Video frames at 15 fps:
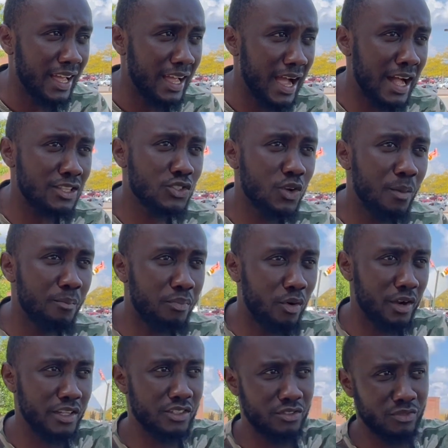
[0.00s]
at some
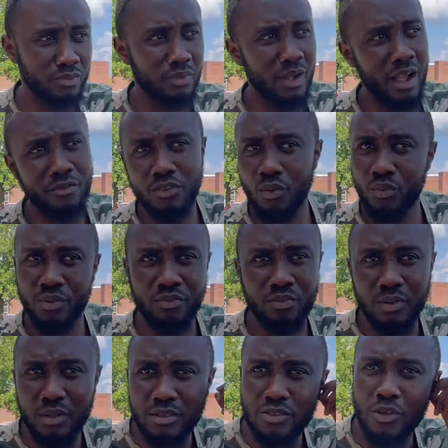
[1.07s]
point,
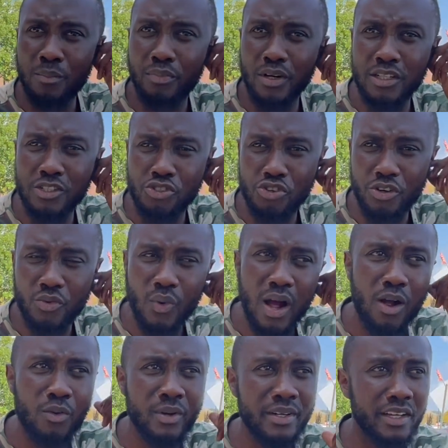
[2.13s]
some point in the journey, while
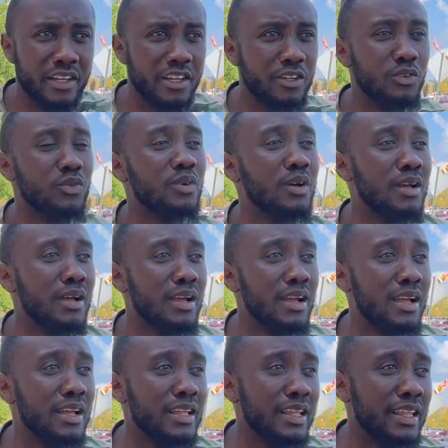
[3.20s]
we were in the canoe,
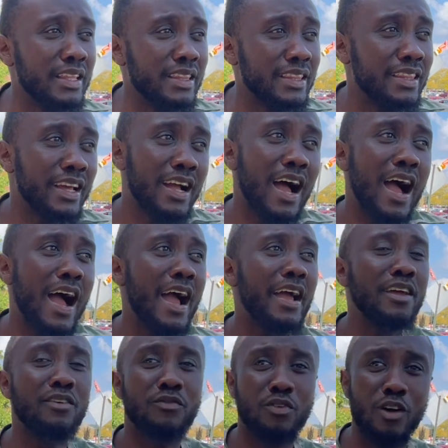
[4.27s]
the guy
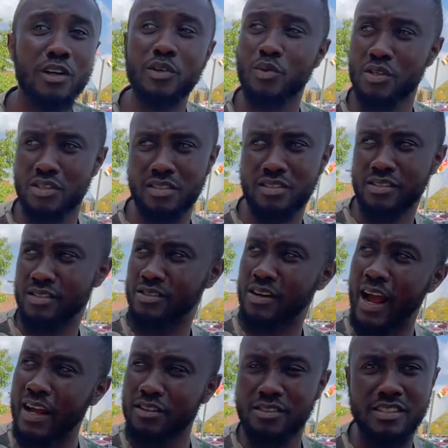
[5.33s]
in front, he was
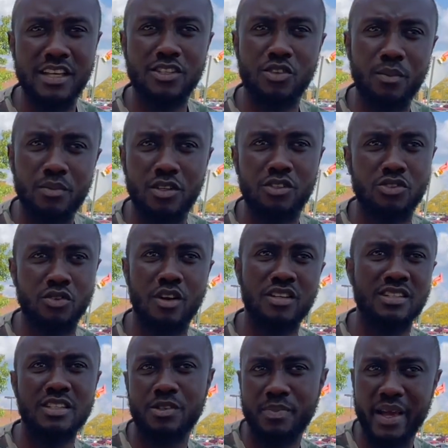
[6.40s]
trying to say something to us
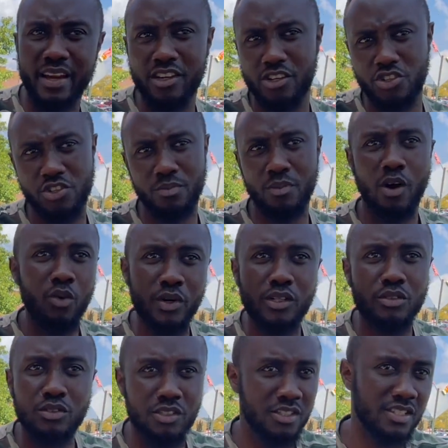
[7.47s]
in Spanish, but we
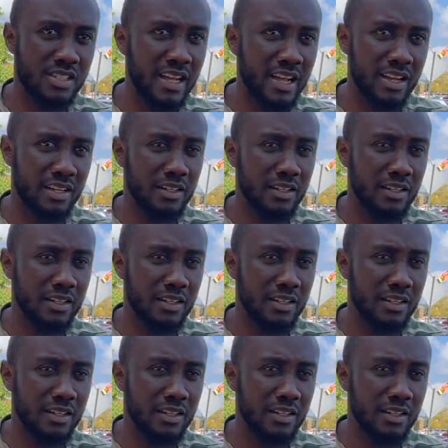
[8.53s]
couldn't understand.